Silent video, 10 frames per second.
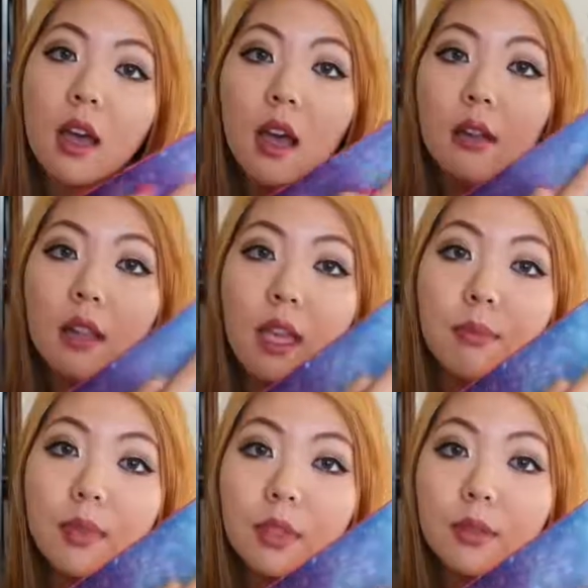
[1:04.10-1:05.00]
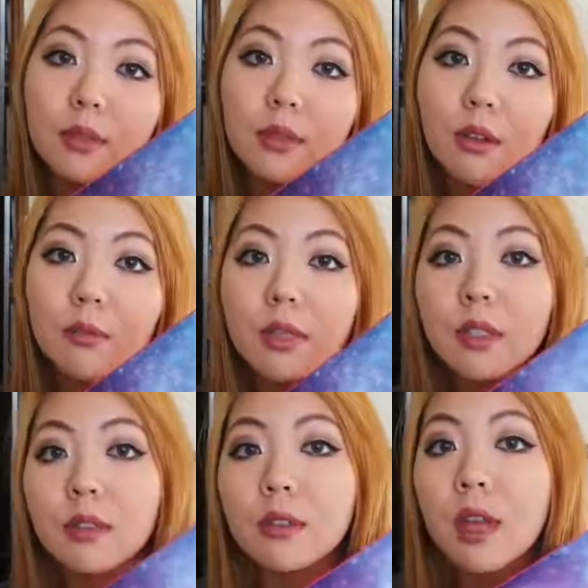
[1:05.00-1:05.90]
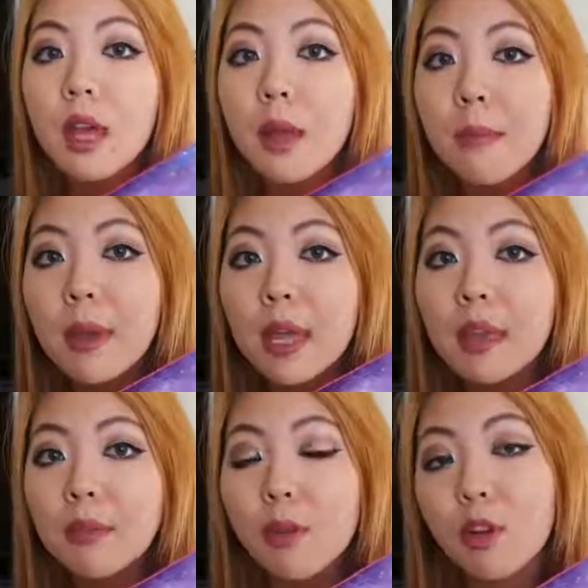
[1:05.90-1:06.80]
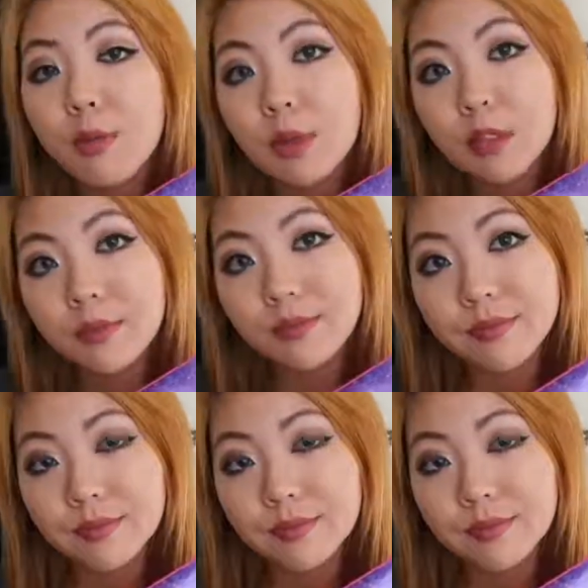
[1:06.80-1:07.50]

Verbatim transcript: got light blue, dark blue, pink, purple.